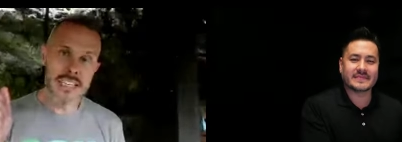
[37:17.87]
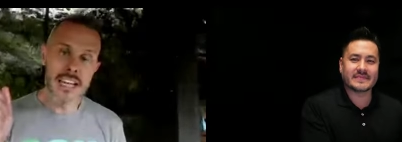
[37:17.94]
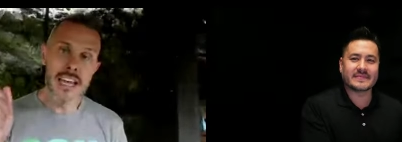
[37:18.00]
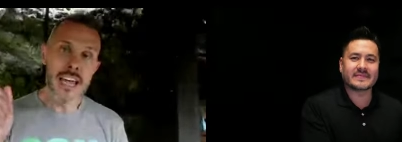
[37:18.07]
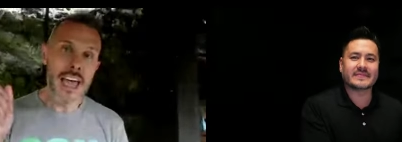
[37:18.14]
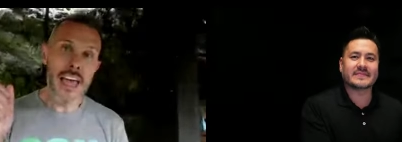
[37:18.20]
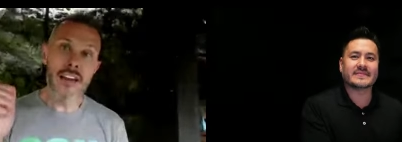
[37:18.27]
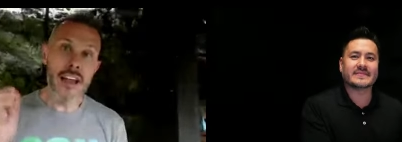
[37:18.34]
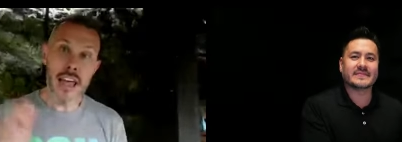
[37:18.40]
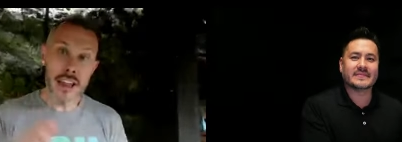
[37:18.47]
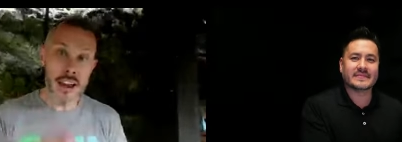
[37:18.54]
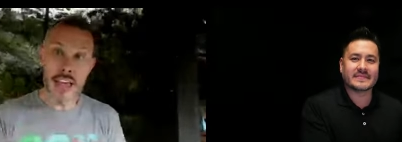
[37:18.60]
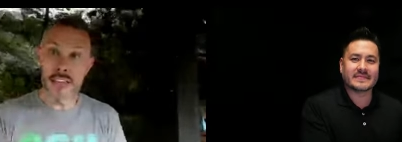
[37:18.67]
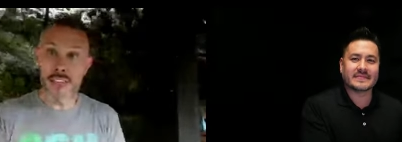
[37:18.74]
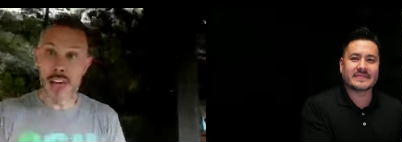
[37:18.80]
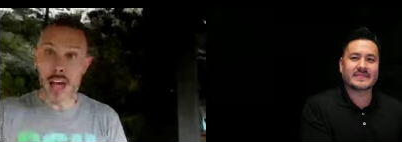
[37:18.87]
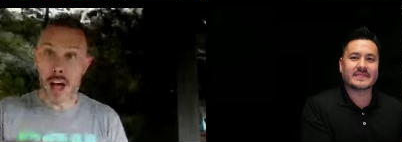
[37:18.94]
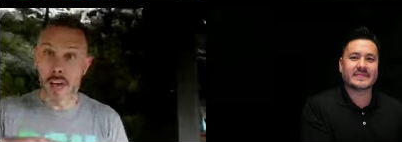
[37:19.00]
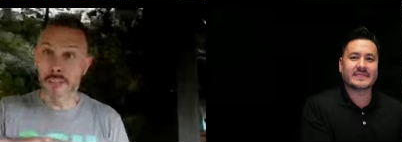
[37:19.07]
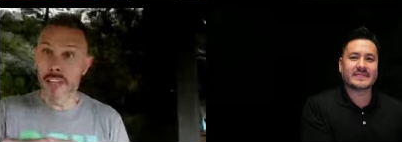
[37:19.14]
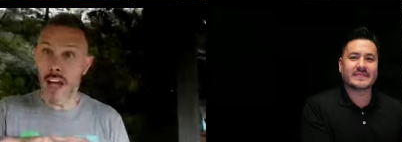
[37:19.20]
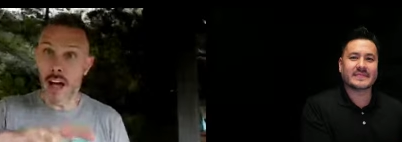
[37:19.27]
Speaker 1: and and and on the
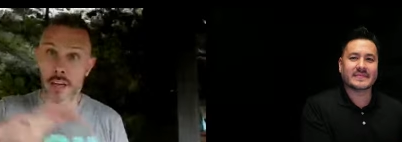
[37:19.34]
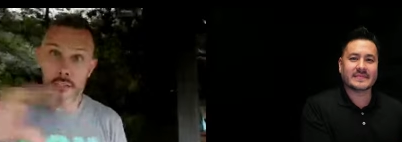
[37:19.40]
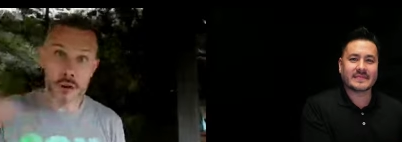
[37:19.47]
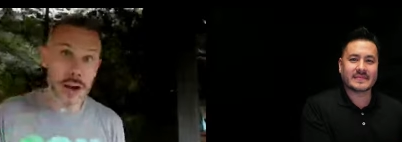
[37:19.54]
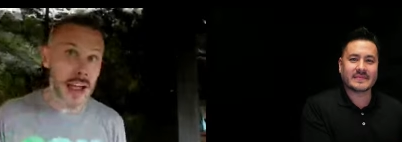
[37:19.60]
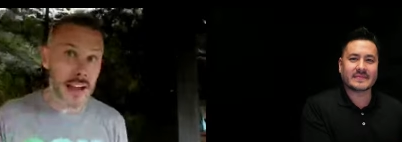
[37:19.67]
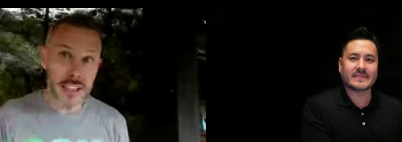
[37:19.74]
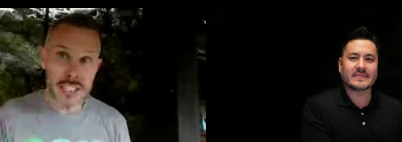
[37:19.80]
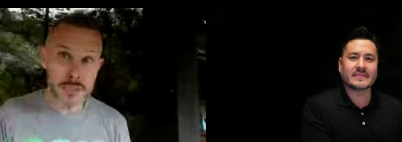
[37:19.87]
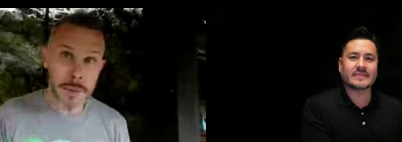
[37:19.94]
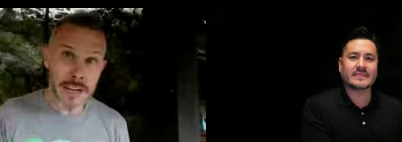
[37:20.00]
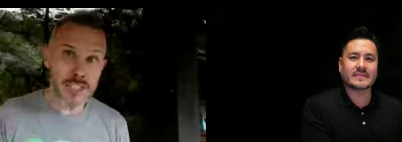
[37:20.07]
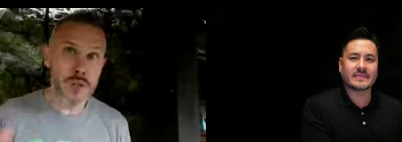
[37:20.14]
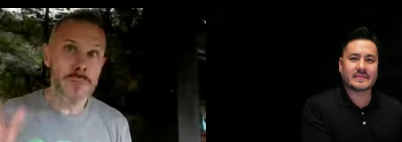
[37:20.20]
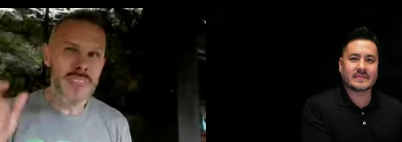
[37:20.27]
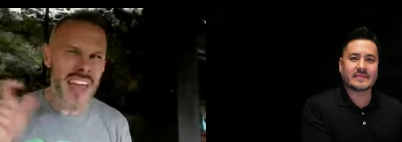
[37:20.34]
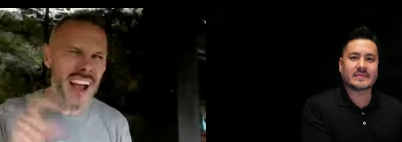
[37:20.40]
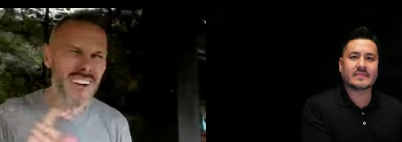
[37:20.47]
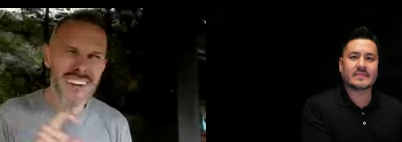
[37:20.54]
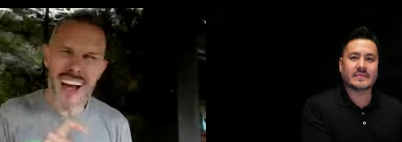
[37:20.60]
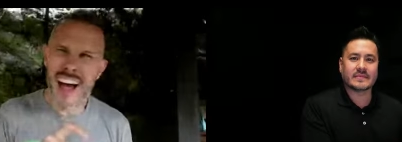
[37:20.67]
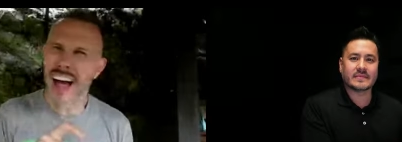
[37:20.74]
other end of the spectrum they are
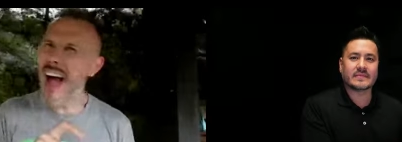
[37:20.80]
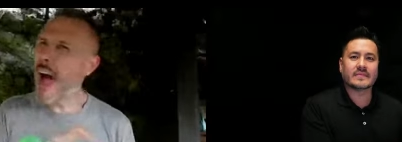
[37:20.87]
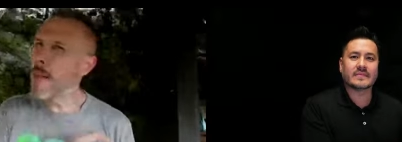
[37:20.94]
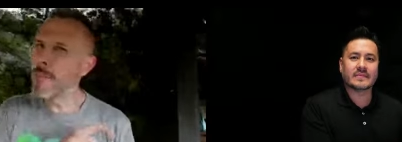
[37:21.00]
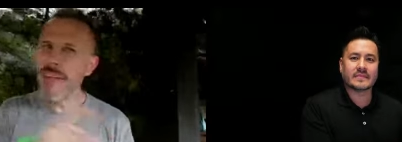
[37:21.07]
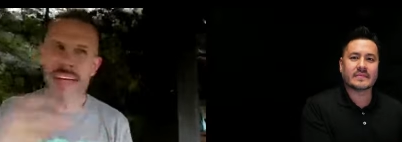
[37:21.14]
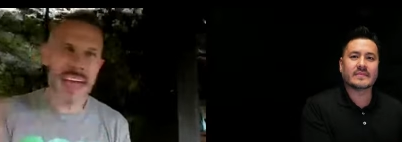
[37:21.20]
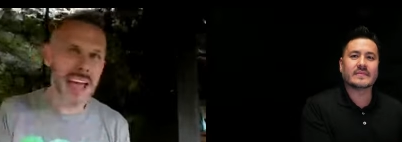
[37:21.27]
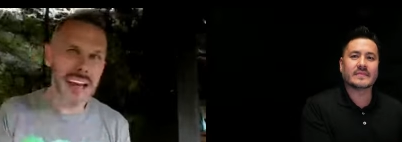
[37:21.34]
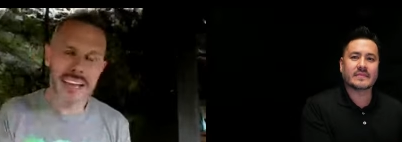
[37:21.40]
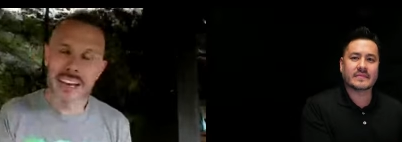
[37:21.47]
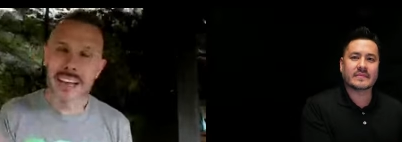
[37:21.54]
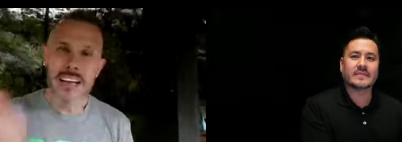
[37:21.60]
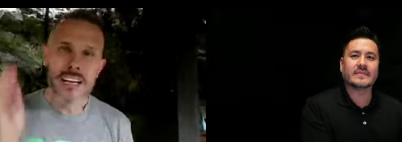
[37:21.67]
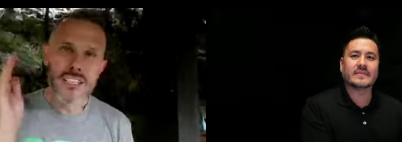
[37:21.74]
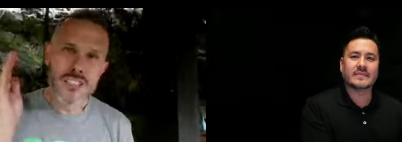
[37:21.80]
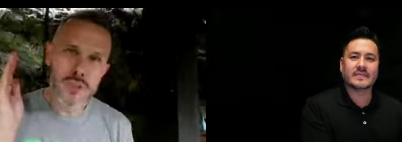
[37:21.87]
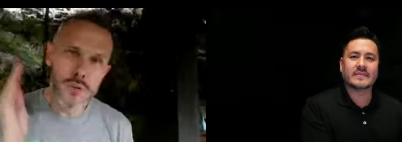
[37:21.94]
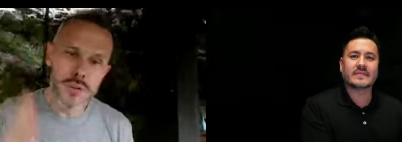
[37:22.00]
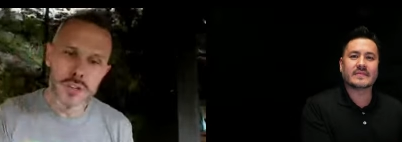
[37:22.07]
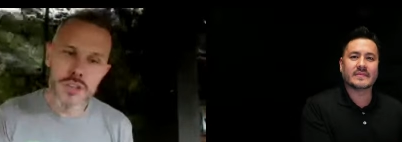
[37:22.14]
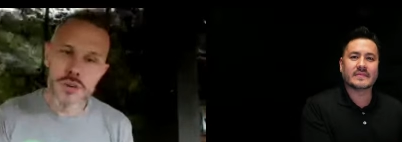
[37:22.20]
not obligated to
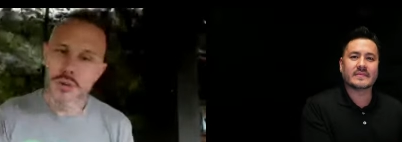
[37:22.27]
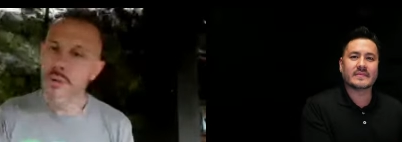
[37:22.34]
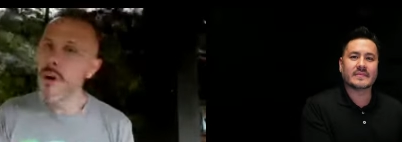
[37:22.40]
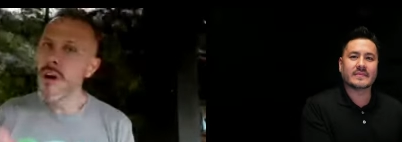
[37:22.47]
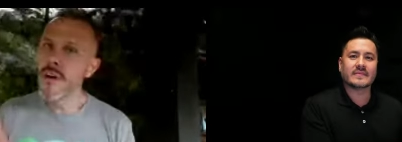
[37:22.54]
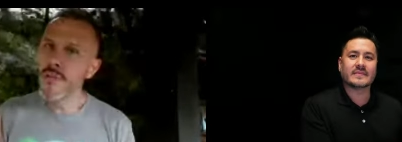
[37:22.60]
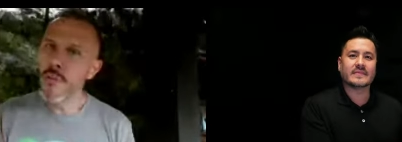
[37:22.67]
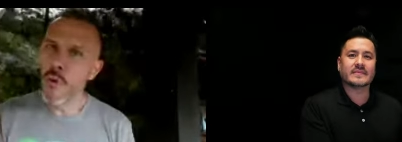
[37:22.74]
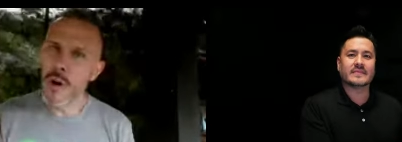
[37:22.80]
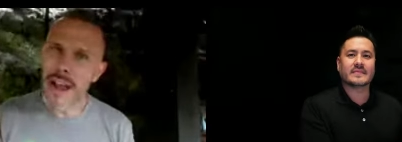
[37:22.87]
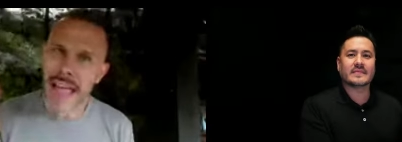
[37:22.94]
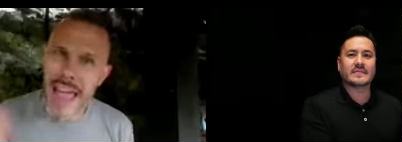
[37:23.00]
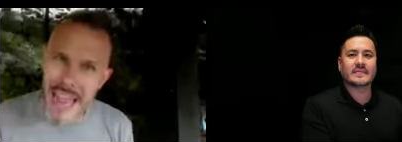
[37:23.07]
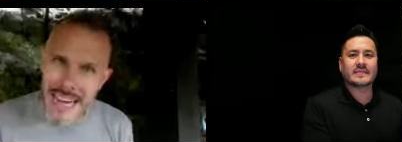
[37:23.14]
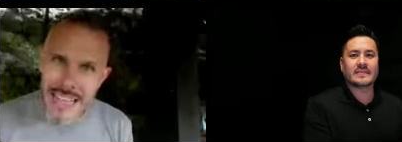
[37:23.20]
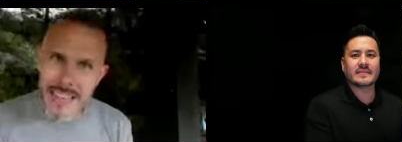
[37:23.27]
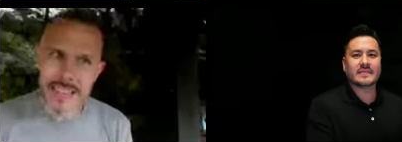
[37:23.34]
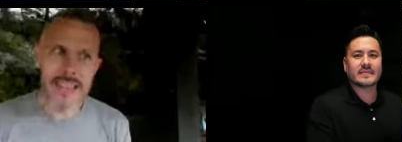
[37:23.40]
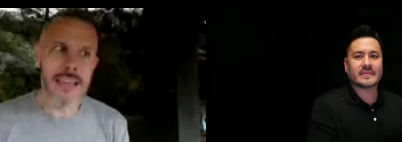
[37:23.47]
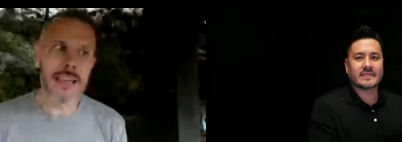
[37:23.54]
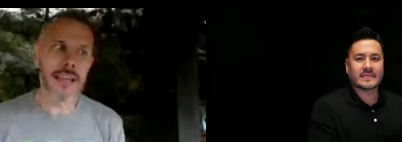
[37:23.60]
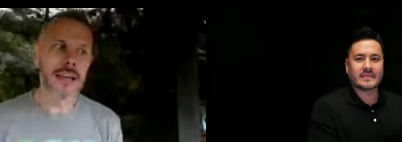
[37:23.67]
you for
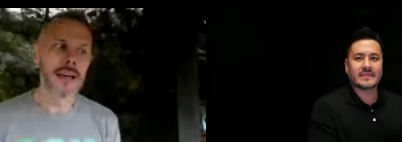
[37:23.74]
anything